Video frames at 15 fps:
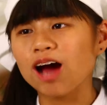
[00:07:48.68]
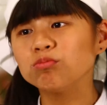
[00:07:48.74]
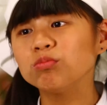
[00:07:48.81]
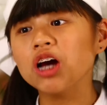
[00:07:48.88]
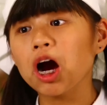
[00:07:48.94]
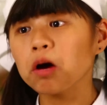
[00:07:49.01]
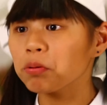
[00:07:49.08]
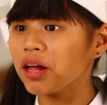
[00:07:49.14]
And
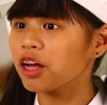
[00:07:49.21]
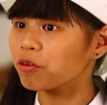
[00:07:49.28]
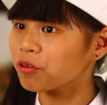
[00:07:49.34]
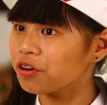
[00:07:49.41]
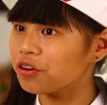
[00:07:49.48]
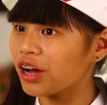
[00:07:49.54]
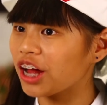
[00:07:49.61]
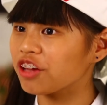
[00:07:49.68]
we all play a
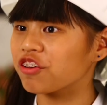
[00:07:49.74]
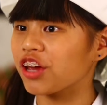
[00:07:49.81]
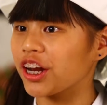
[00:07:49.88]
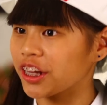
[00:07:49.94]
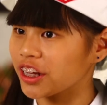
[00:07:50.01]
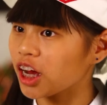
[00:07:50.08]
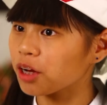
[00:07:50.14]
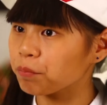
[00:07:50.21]
role
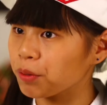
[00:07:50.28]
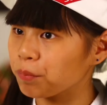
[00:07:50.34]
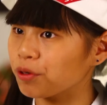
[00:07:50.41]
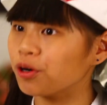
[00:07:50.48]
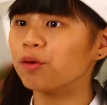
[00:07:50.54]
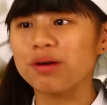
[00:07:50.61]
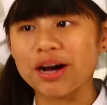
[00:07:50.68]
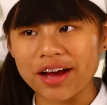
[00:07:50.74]
educating young
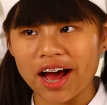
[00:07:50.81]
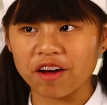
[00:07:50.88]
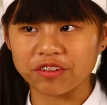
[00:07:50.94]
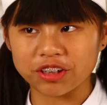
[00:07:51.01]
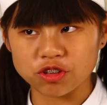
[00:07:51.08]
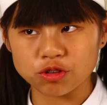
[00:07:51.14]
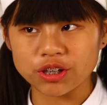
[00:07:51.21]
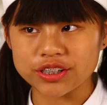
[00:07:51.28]
people about
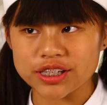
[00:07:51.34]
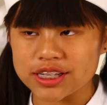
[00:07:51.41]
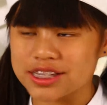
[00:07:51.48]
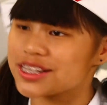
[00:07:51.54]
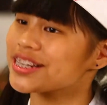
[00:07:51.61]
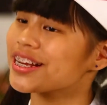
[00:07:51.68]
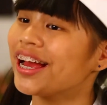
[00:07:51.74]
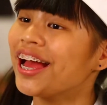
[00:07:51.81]
healthy
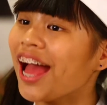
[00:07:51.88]
choices,